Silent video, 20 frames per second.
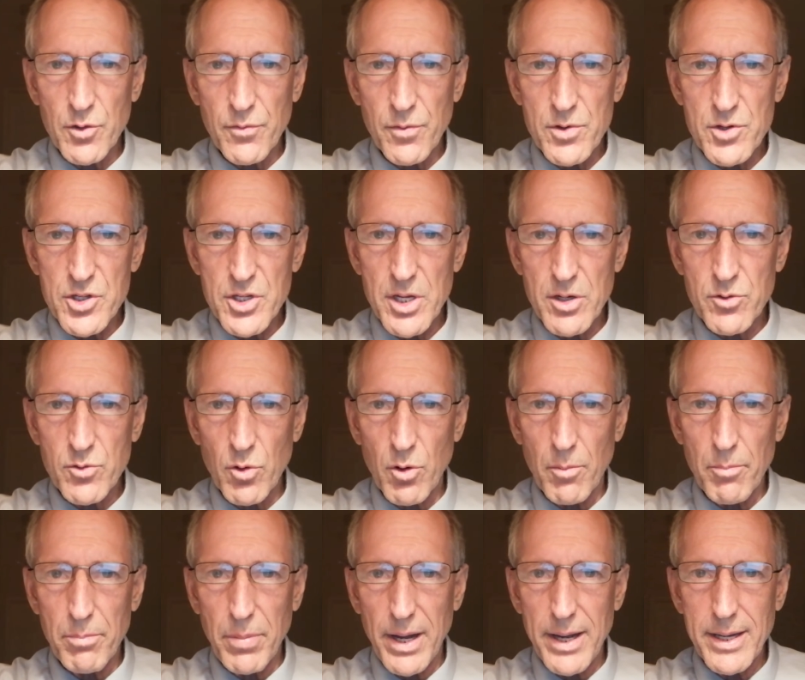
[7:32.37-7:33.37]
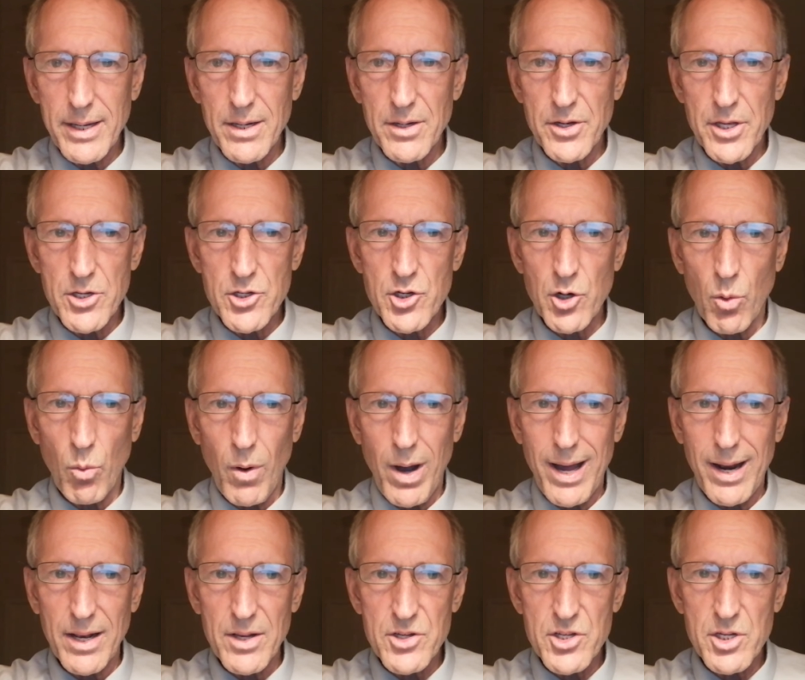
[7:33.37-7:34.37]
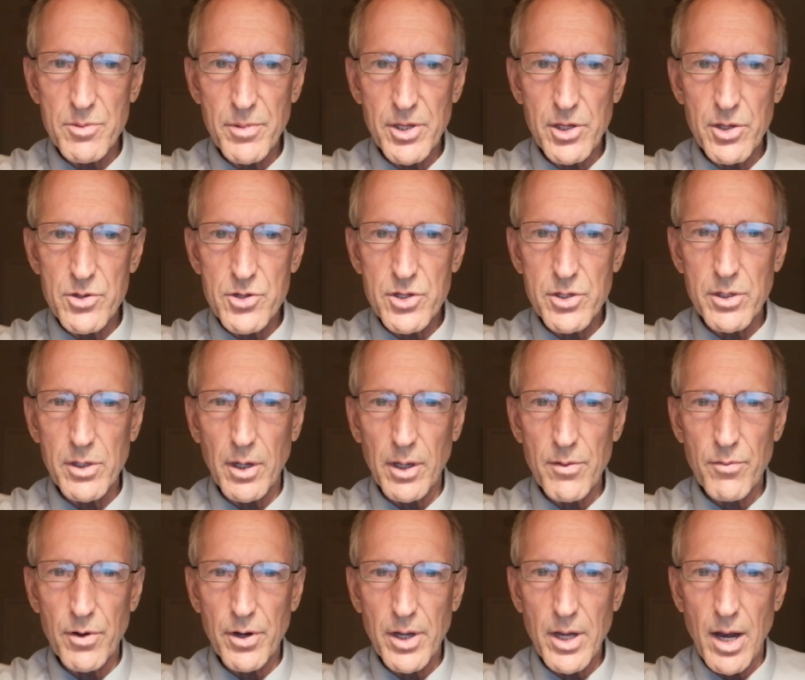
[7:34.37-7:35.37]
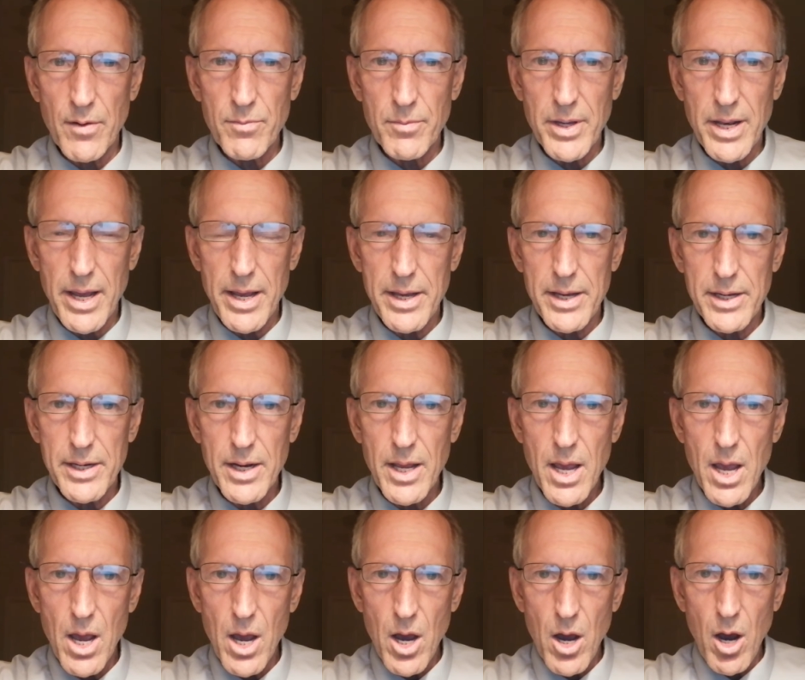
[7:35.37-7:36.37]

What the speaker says: for central bank digital wallets to be used to deliver government aid